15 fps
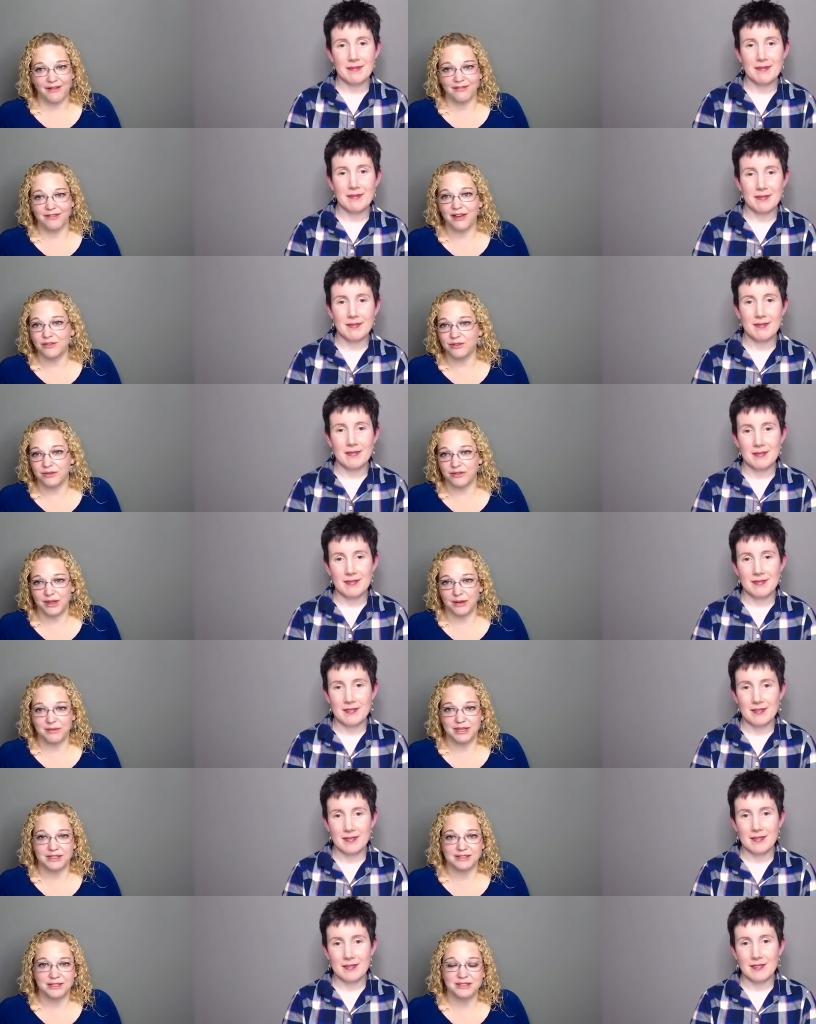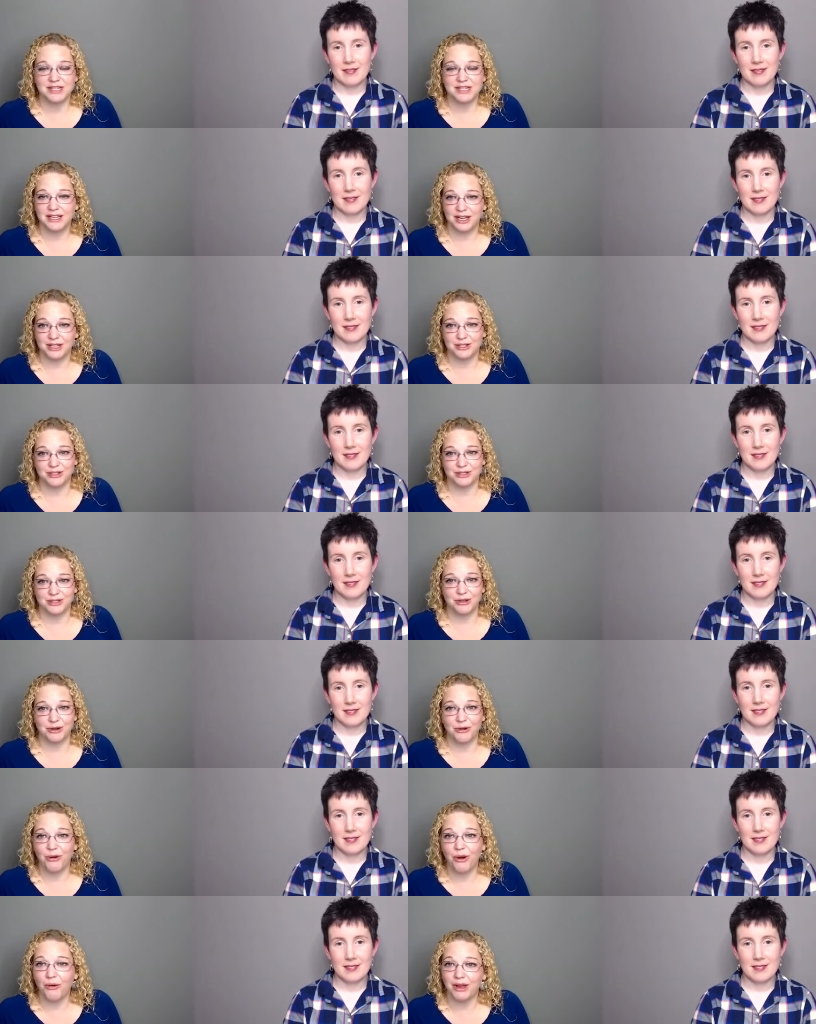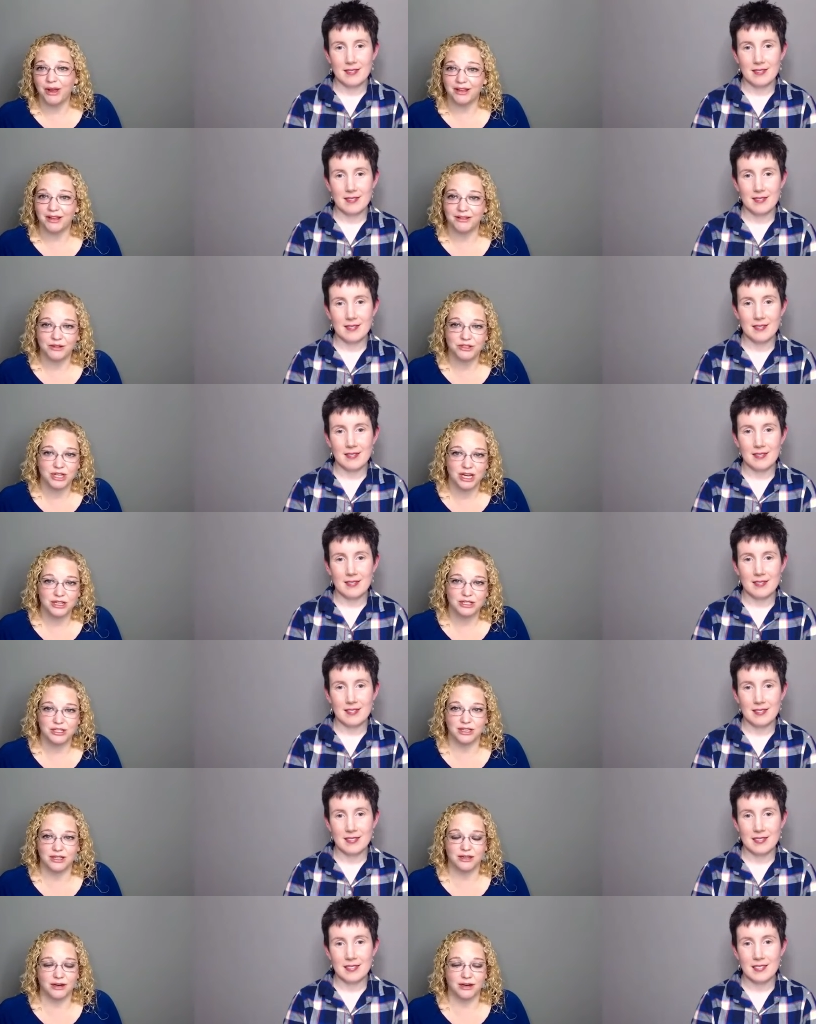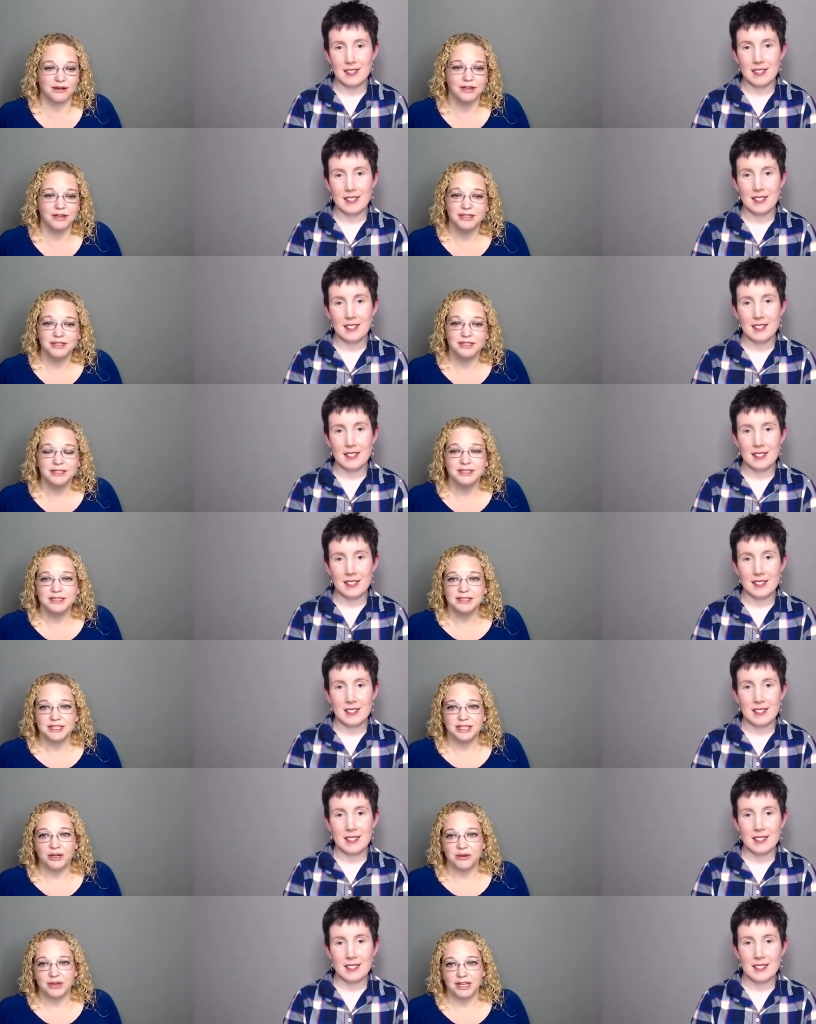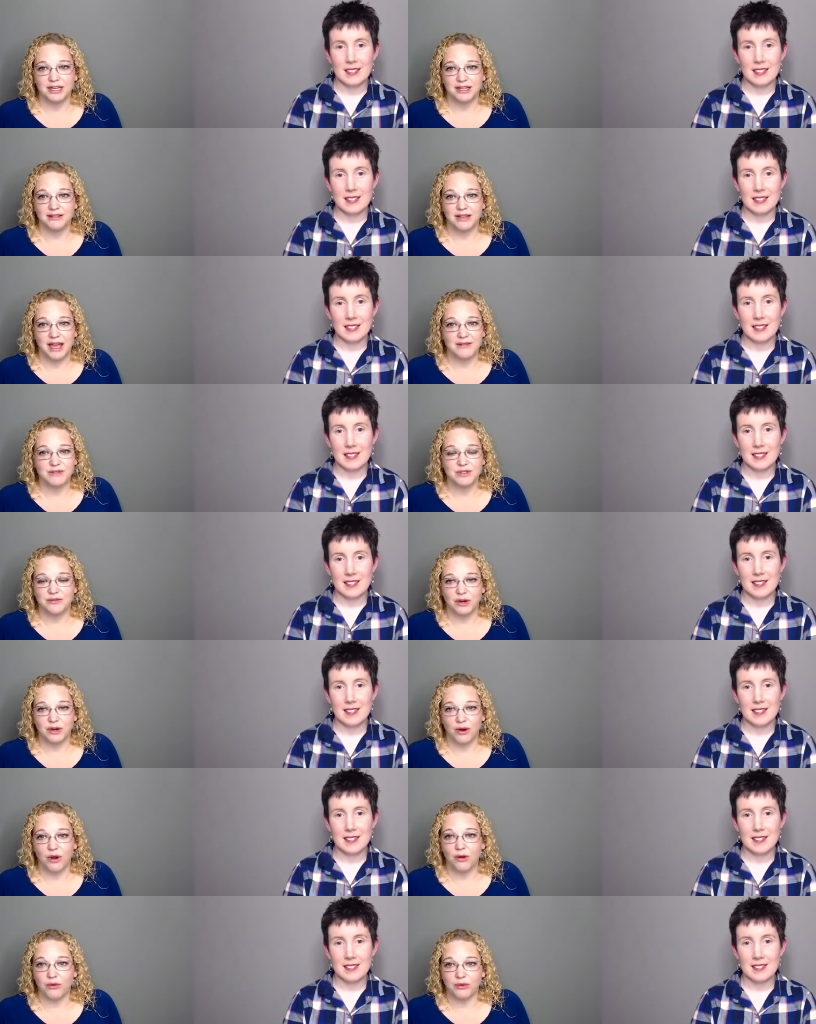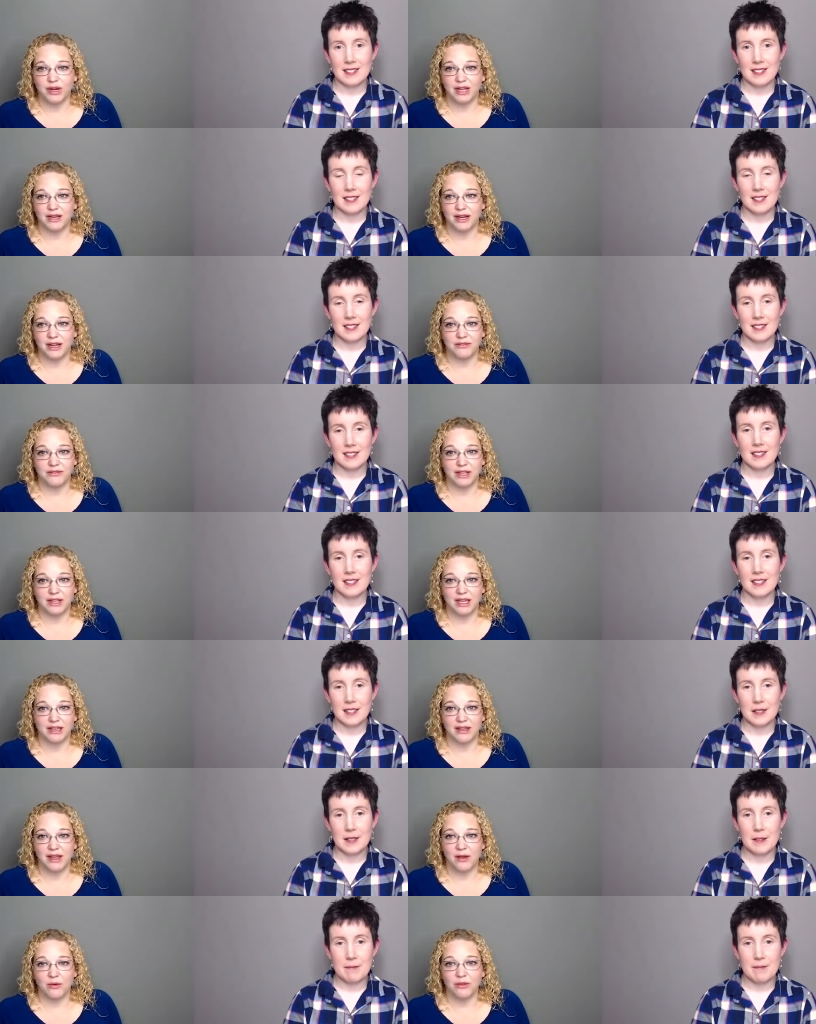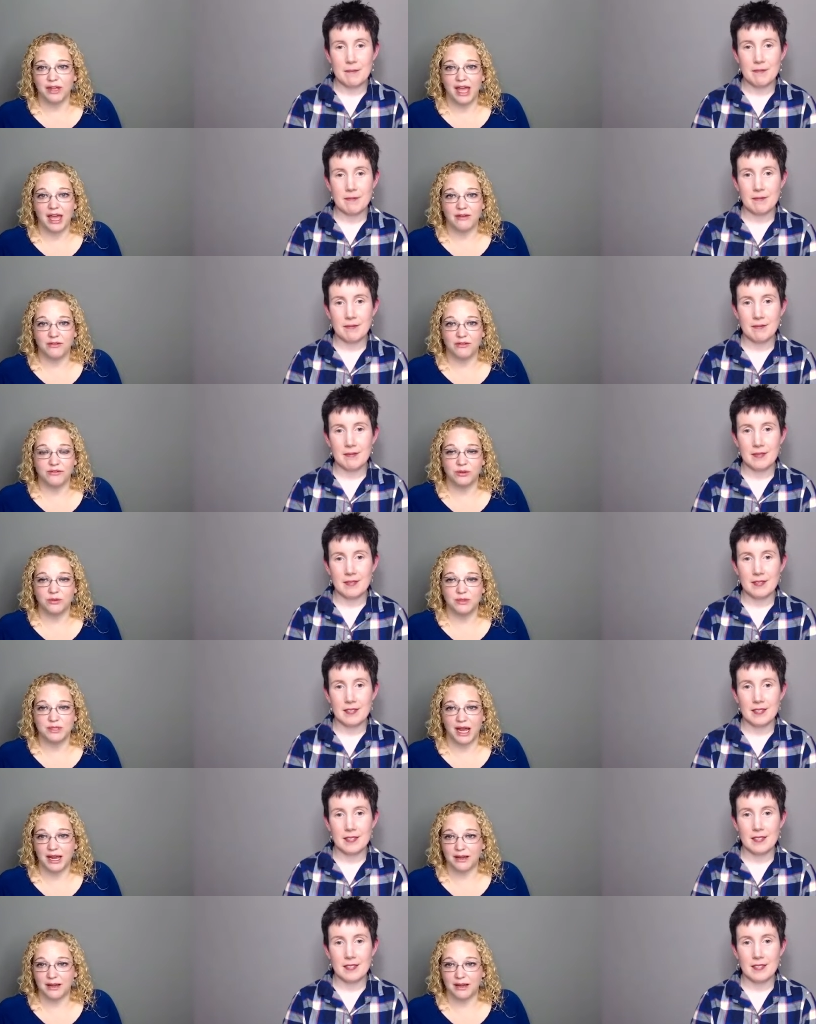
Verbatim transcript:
Speaker 1: left with them because they're teenagers and they're growing and they're changing and they're, you know, getting lives of their own. And I feel like I only have a few time,